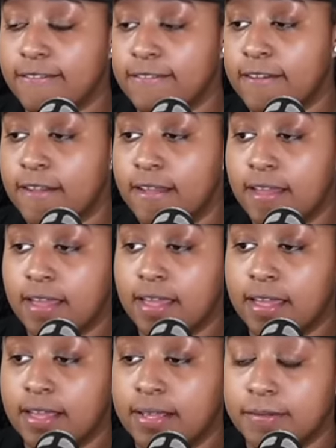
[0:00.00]
The 1, 2,
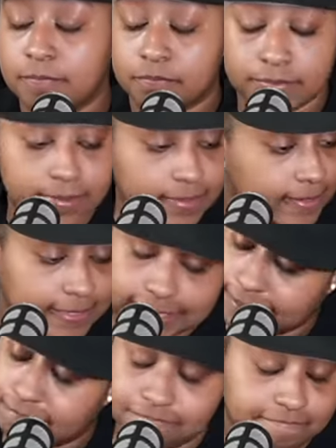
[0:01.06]
or 3,
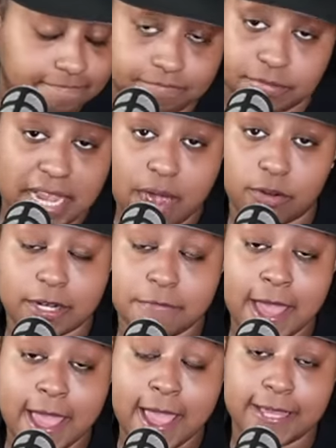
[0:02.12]
okay? Not with them
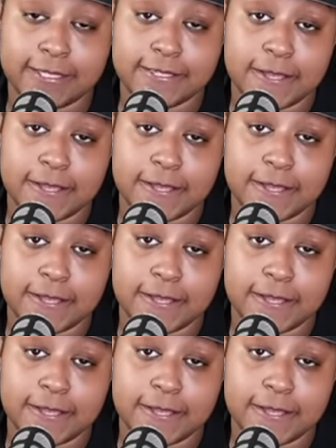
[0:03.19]
hands.